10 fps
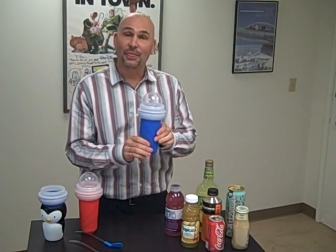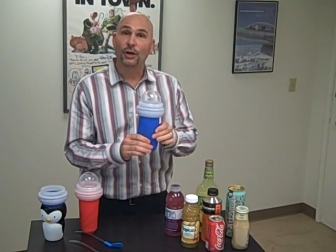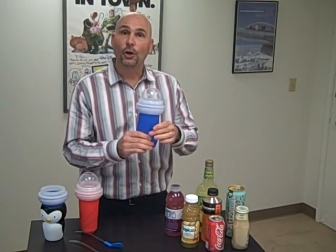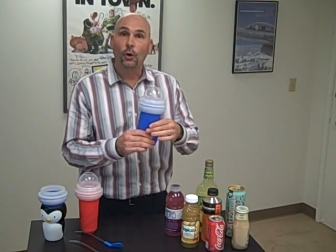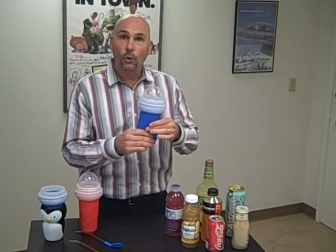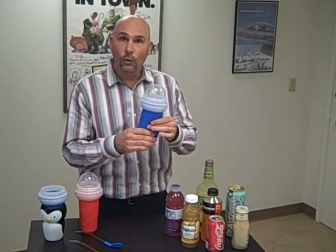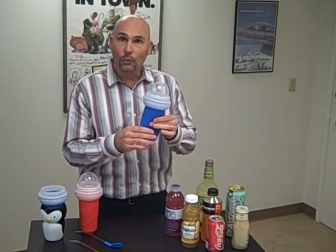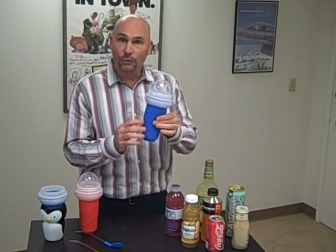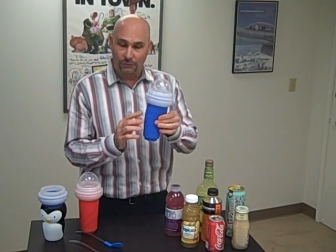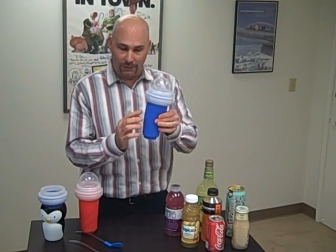And the
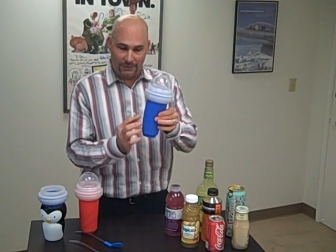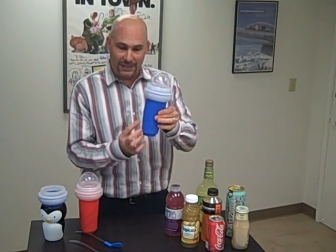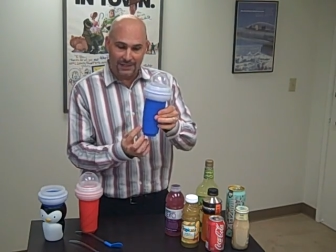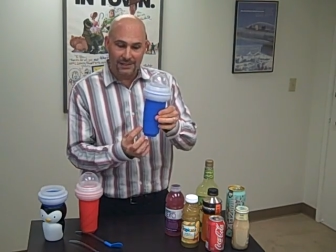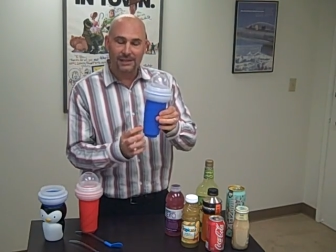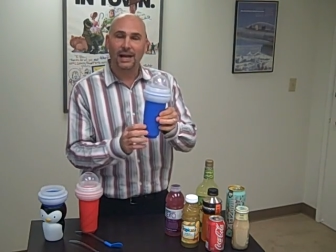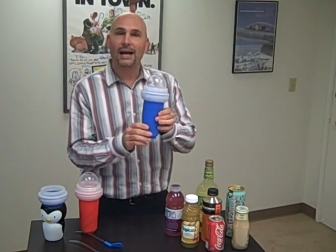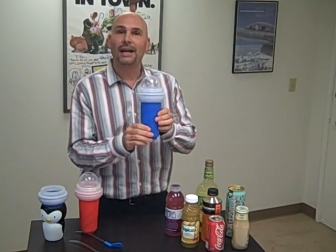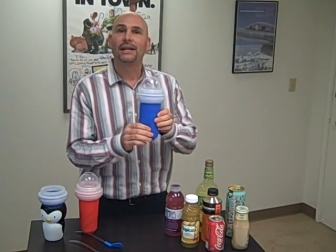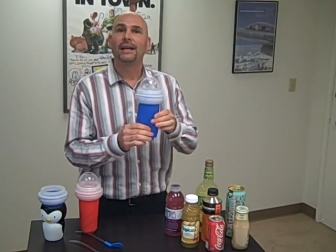cold from
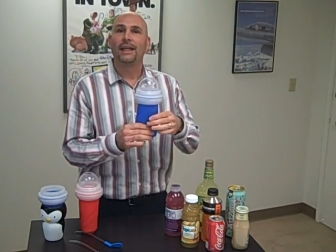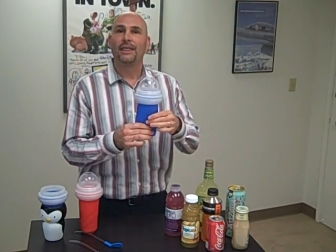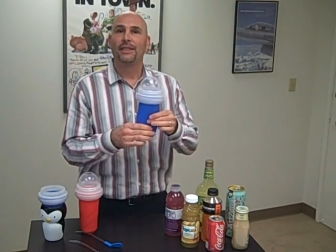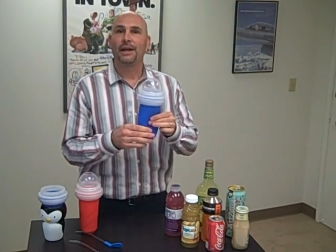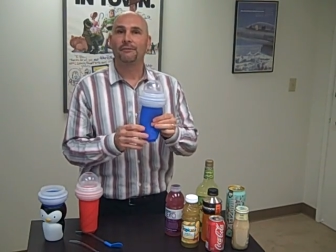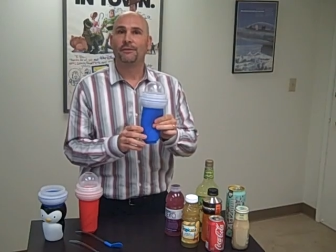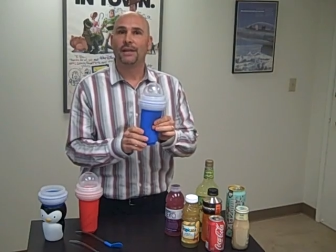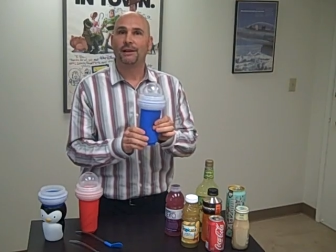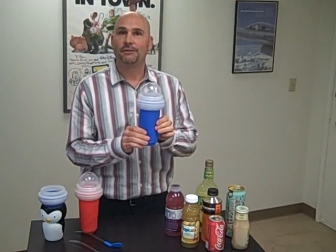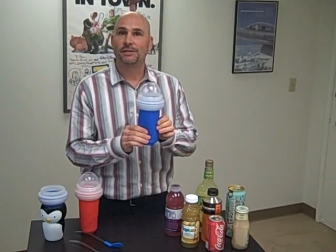inside
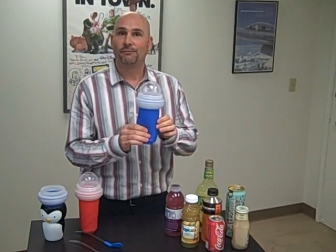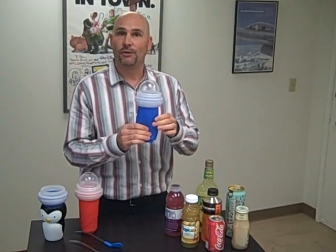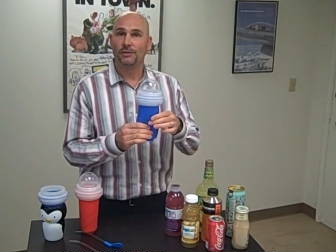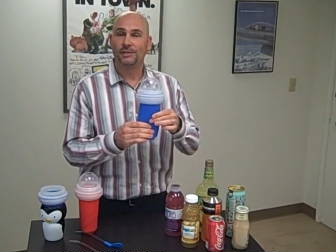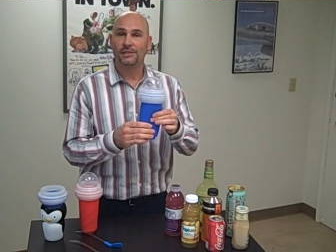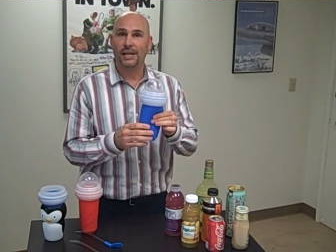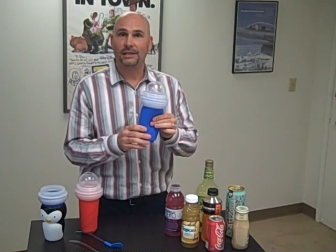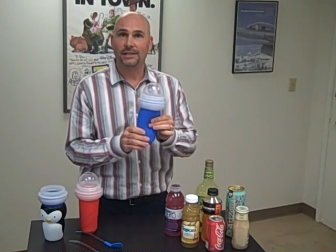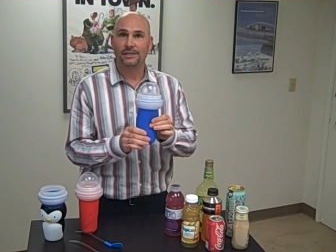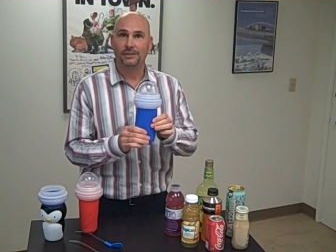that frozen
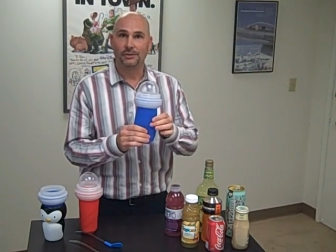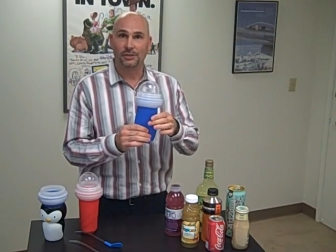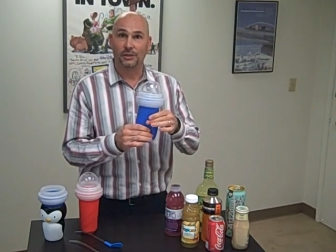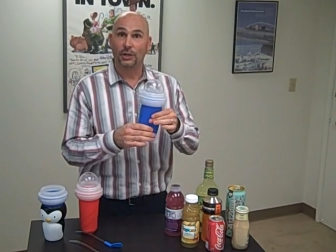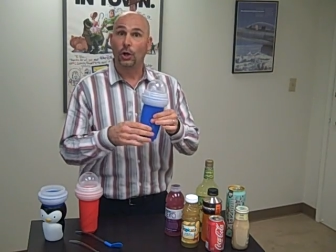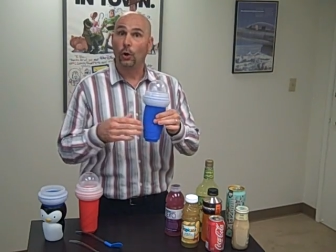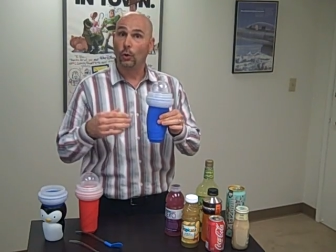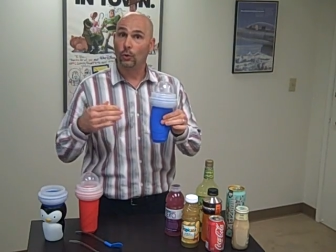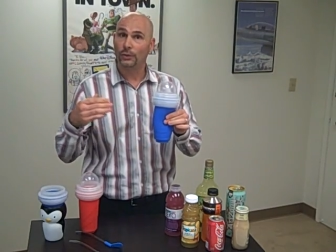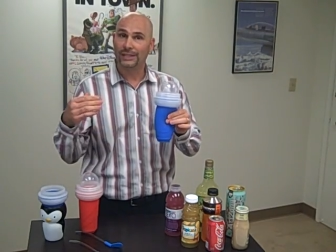saline solution, the
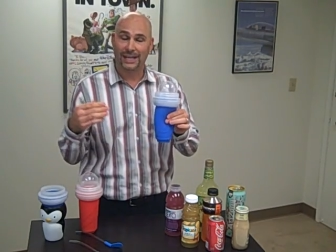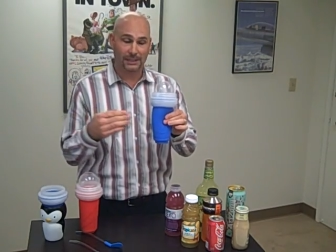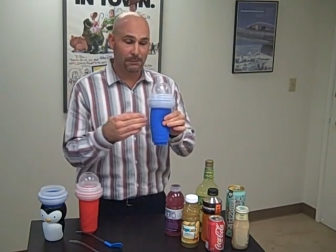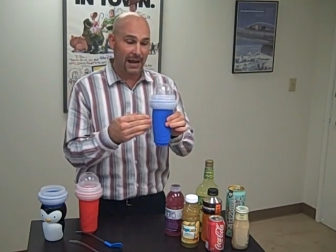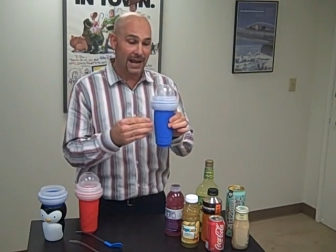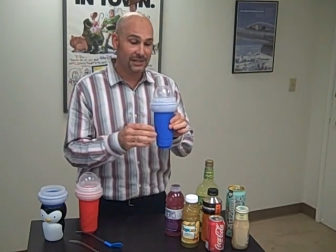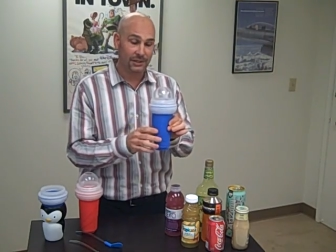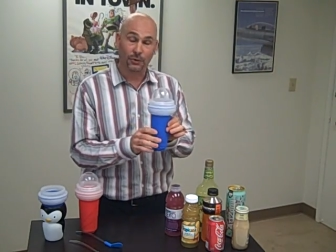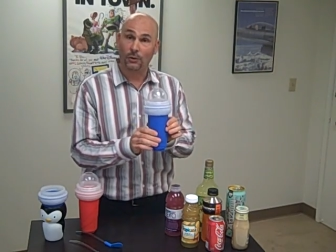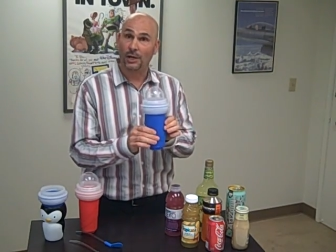cold gets
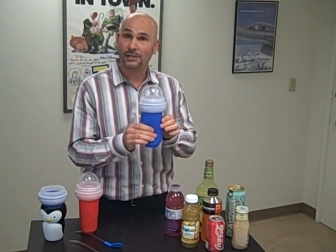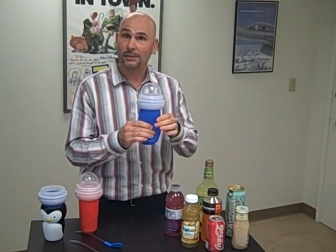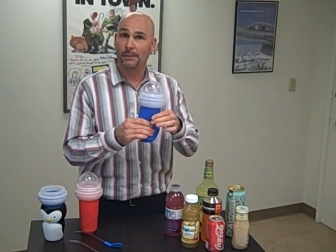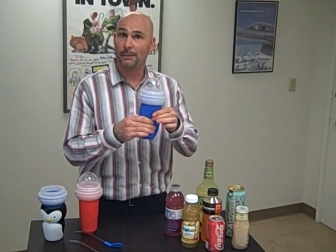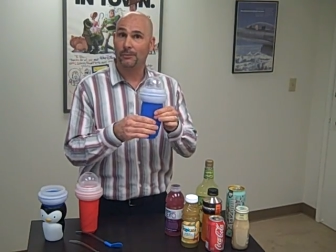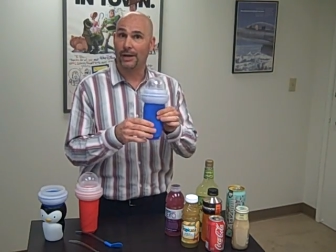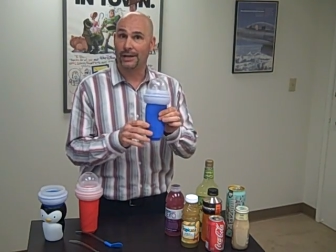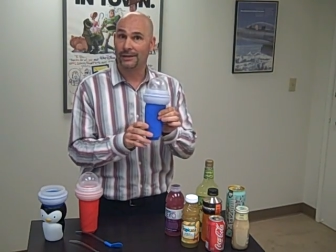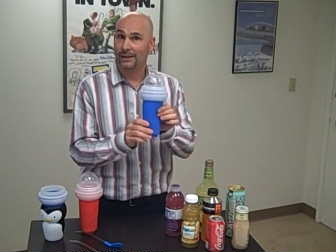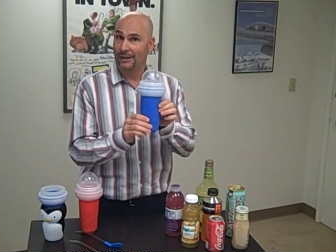passed across the
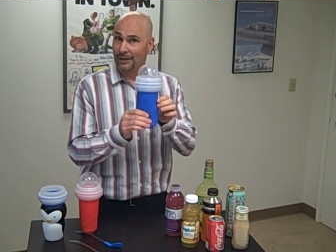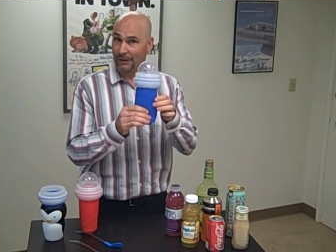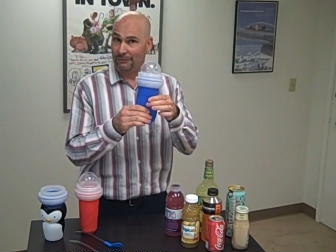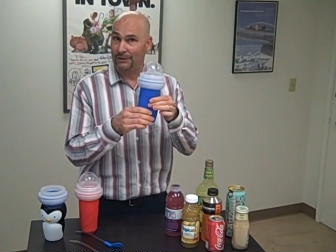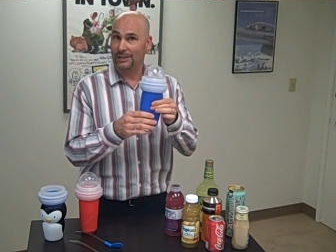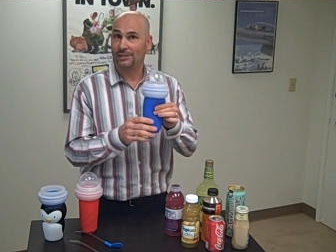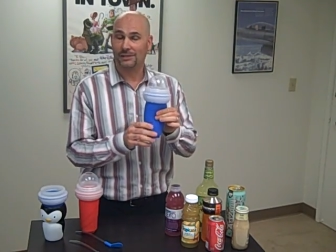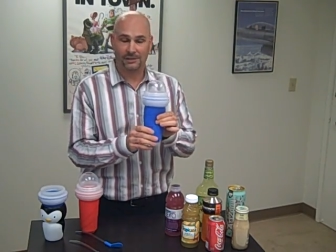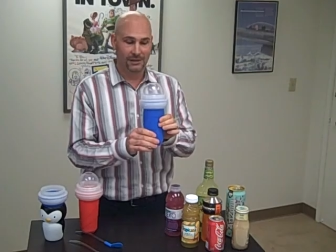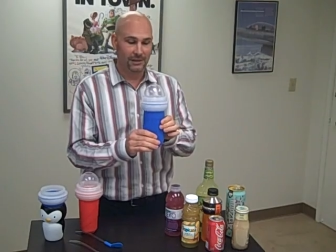membrane of
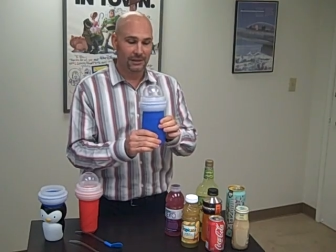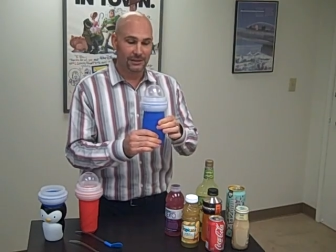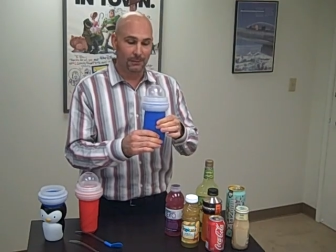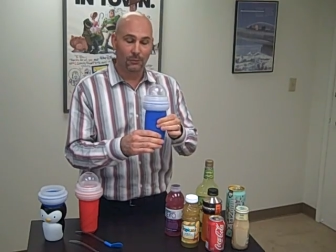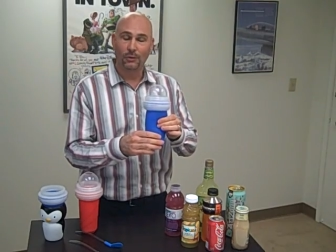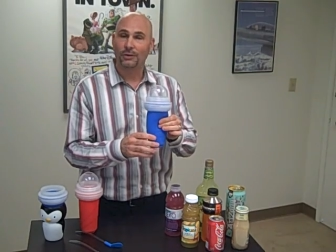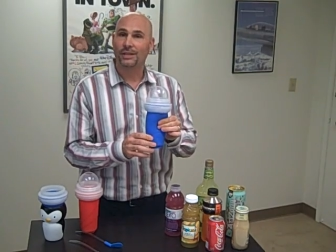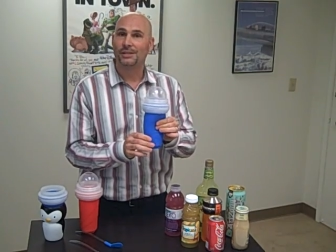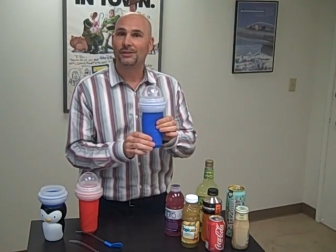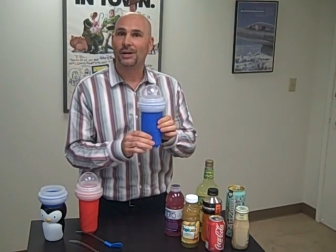this
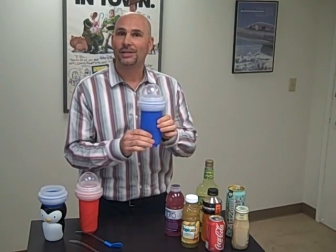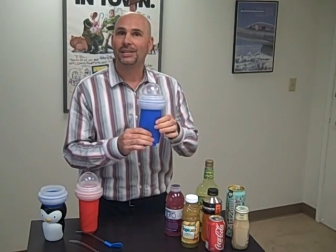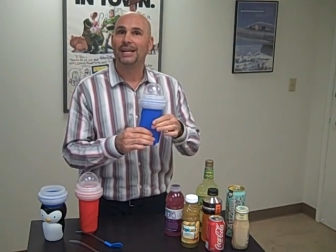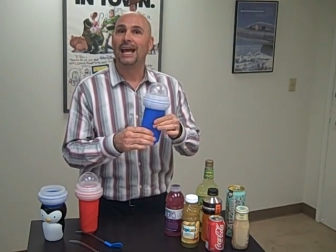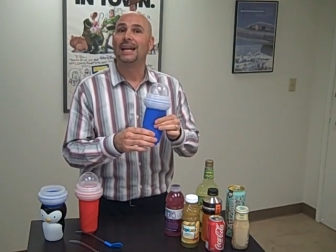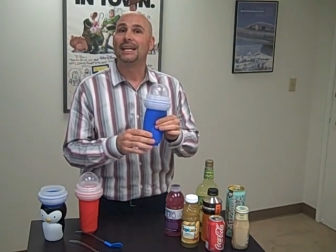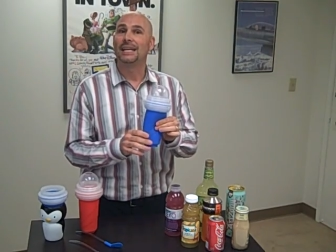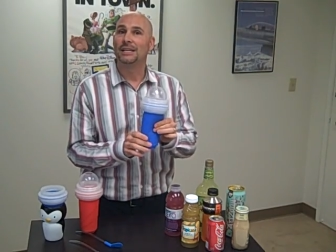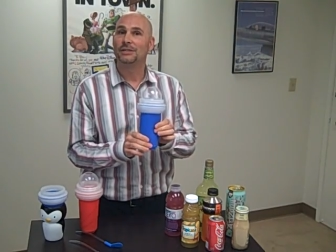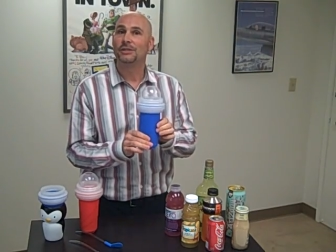double-walled construction and
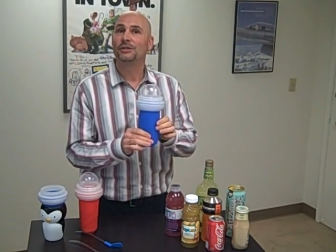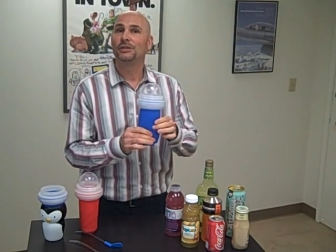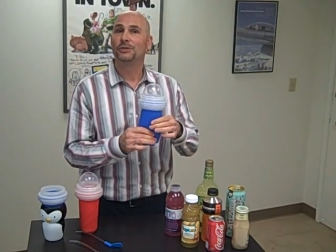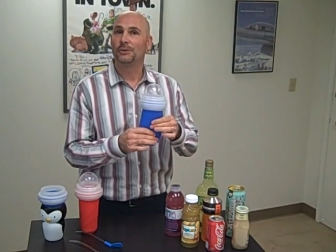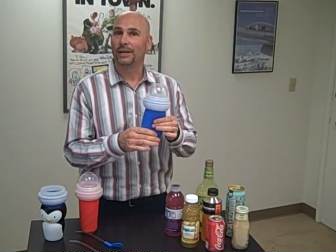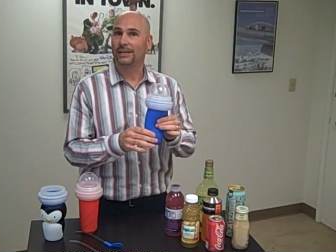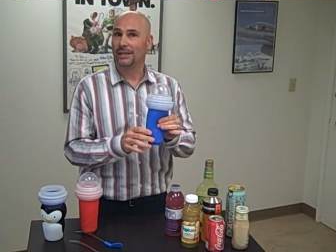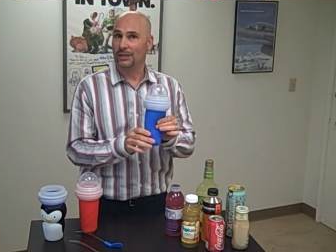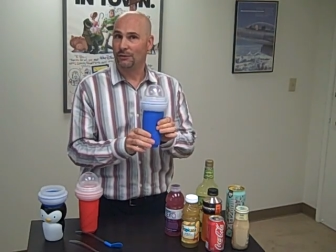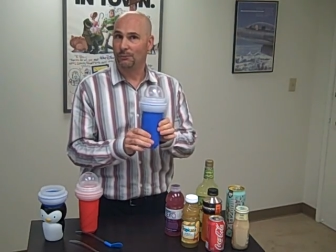into the
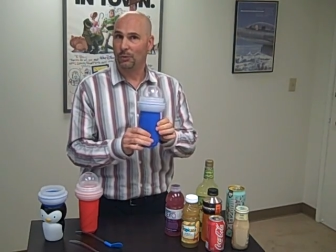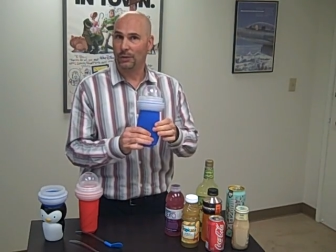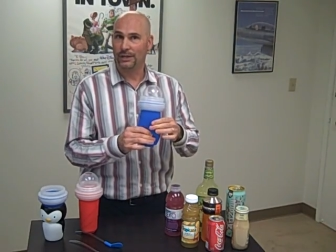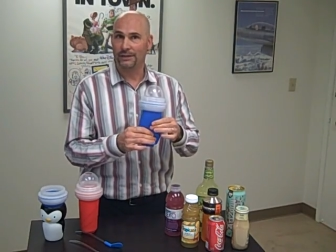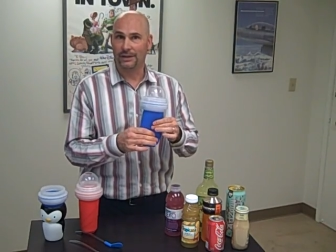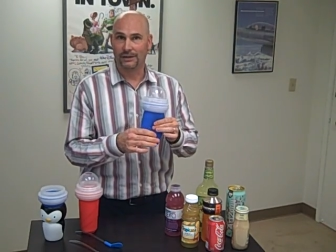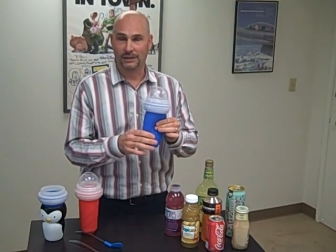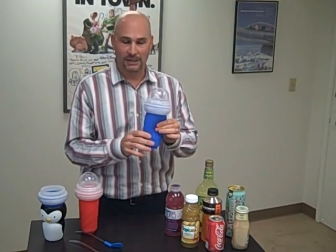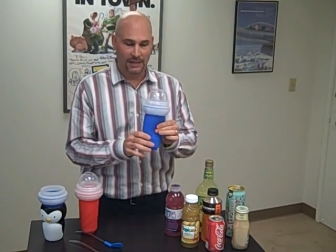drink that you've poured in there.